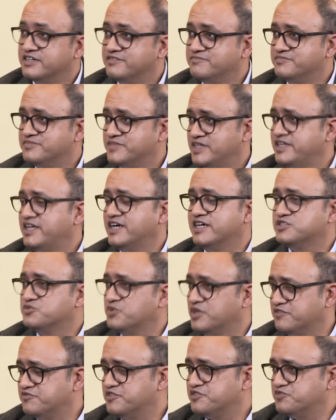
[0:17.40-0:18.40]
um, India is
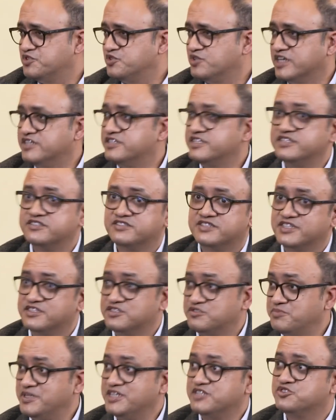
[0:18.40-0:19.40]
one of the few countries
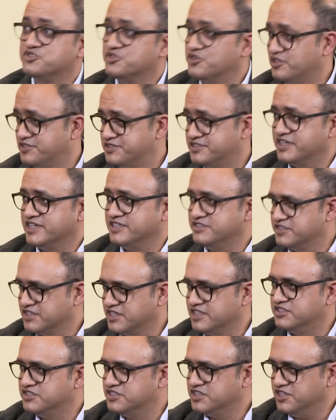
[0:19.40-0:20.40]
that speaks to all sides
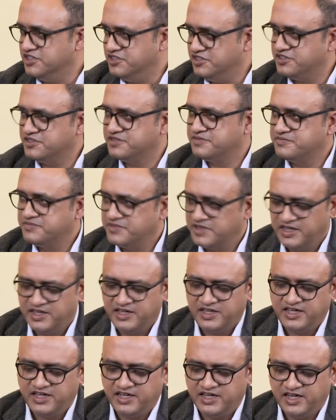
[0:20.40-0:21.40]
concerned.
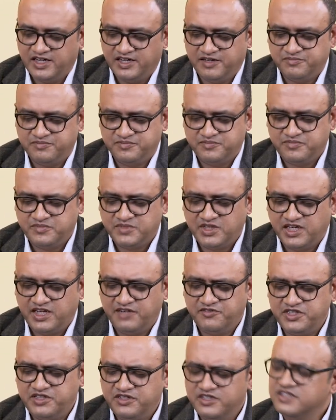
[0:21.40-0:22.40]
Mm-hmm. Um,
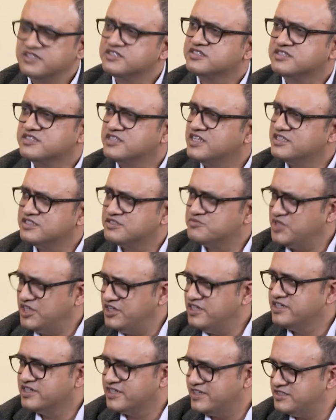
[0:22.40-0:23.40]
given this, there's
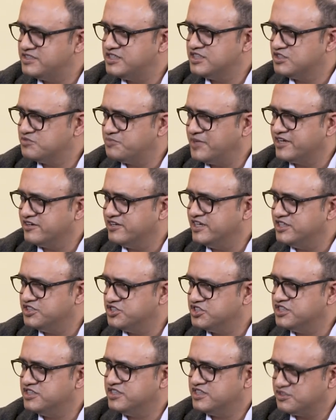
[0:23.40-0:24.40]
been increasing
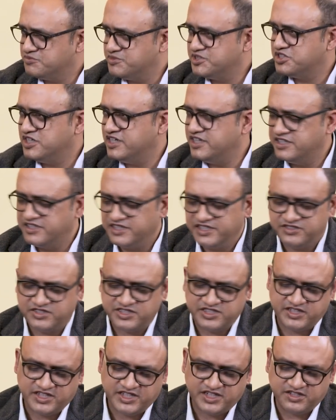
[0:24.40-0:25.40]
speculation, especially in
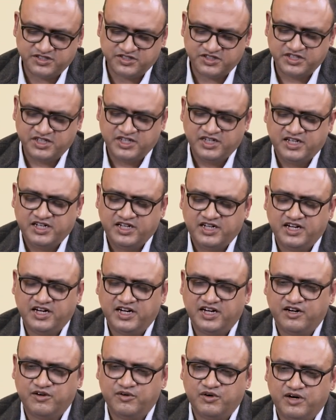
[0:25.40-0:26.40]
recent days,
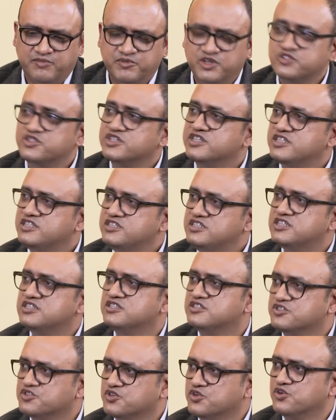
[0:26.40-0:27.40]
uh, about an
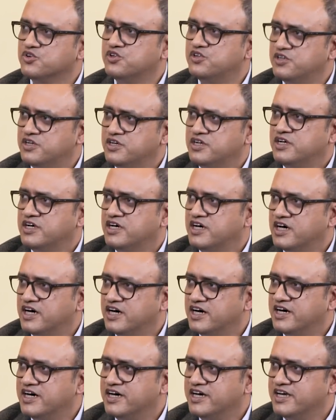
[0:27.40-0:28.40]
Indian role
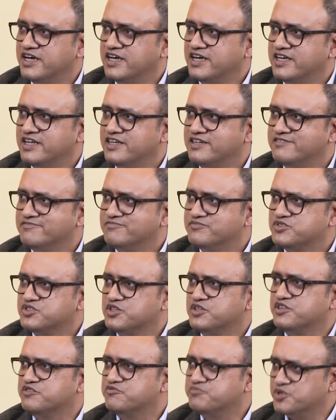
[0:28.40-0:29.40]
uh, in
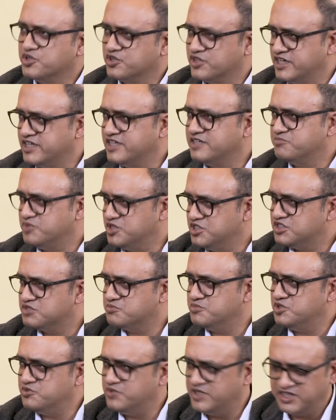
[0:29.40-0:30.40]
sort of brokering peace
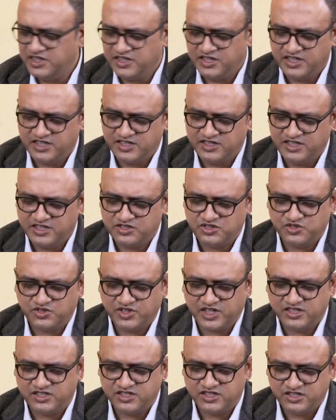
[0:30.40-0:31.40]
between uh, these two
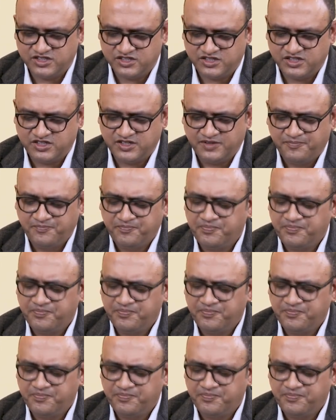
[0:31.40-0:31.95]
countries.